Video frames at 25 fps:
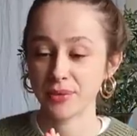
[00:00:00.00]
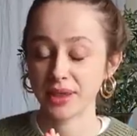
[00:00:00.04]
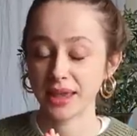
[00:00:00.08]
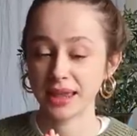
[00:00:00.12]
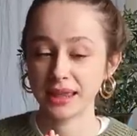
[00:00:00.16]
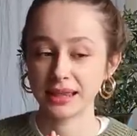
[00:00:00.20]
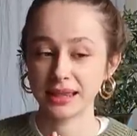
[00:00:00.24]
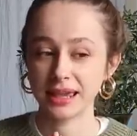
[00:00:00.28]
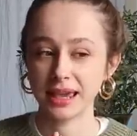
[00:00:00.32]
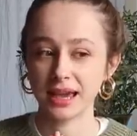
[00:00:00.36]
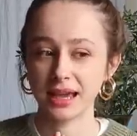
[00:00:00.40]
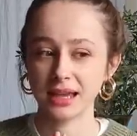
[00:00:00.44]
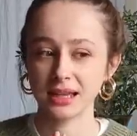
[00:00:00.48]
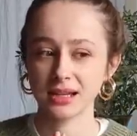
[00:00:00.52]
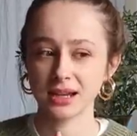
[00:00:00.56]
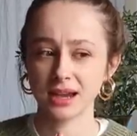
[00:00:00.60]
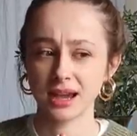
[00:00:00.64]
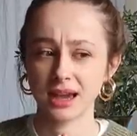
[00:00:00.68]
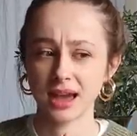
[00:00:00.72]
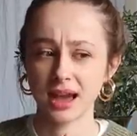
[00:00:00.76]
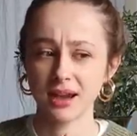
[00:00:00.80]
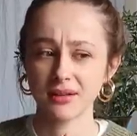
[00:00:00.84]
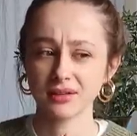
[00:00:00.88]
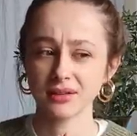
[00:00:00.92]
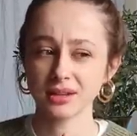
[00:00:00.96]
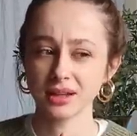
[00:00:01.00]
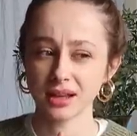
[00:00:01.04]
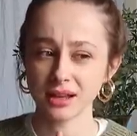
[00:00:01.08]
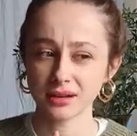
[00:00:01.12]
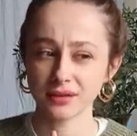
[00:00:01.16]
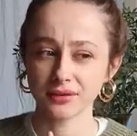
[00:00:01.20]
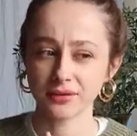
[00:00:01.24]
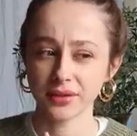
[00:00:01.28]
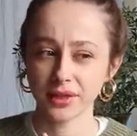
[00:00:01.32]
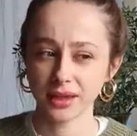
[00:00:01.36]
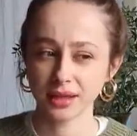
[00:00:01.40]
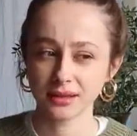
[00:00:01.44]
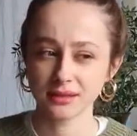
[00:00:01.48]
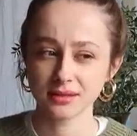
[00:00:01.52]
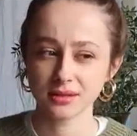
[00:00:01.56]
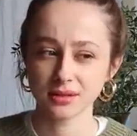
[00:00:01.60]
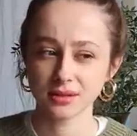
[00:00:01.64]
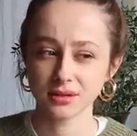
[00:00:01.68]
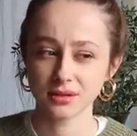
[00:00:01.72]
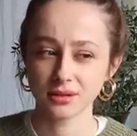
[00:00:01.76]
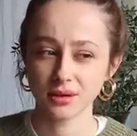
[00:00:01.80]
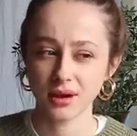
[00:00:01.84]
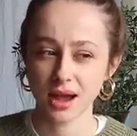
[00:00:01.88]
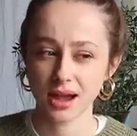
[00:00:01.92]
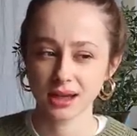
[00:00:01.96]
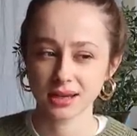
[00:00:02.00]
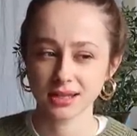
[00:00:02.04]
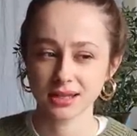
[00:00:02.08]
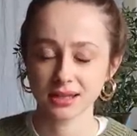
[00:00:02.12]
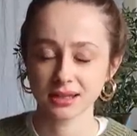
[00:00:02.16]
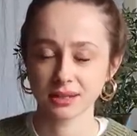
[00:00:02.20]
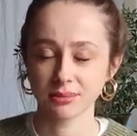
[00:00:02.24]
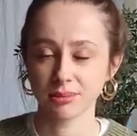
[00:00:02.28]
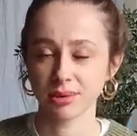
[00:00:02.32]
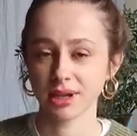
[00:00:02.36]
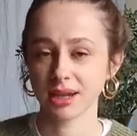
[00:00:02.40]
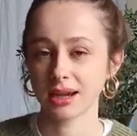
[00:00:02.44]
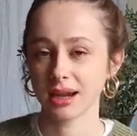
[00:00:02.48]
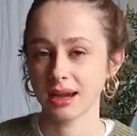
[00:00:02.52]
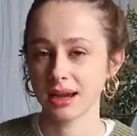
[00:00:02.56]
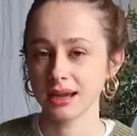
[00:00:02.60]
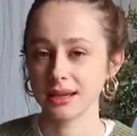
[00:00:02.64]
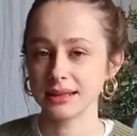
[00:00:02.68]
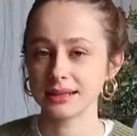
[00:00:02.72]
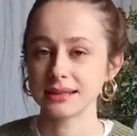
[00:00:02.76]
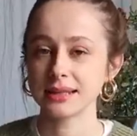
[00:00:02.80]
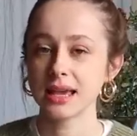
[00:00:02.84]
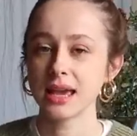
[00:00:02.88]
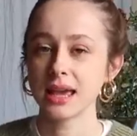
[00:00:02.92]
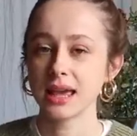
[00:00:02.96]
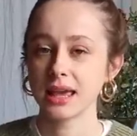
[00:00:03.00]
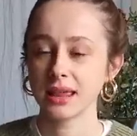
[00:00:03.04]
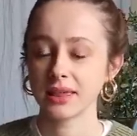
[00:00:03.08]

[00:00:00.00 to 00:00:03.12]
And yeah, I have a lot of things to do actually, because